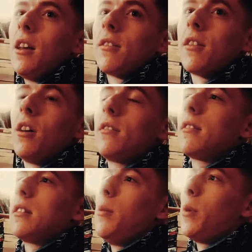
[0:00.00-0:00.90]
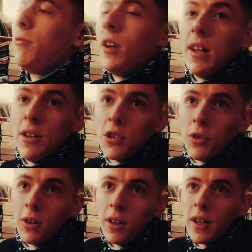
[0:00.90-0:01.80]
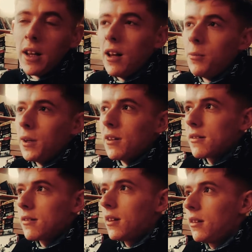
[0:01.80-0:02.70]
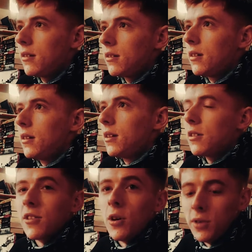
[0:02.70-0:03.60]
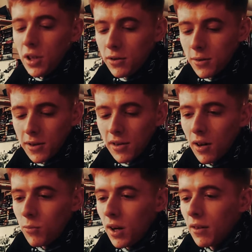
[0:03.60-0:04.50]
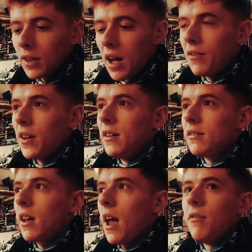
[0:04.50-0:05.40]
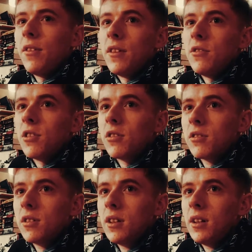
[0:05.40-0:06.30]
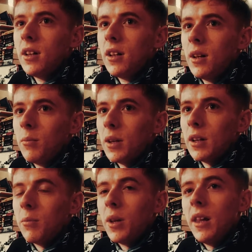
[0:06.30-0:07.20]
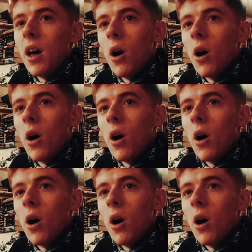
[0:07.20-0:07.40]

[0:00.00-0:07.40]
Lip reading: start to slip and really struggle in their life because they're so used to a certain way of life and it's everything's just been completely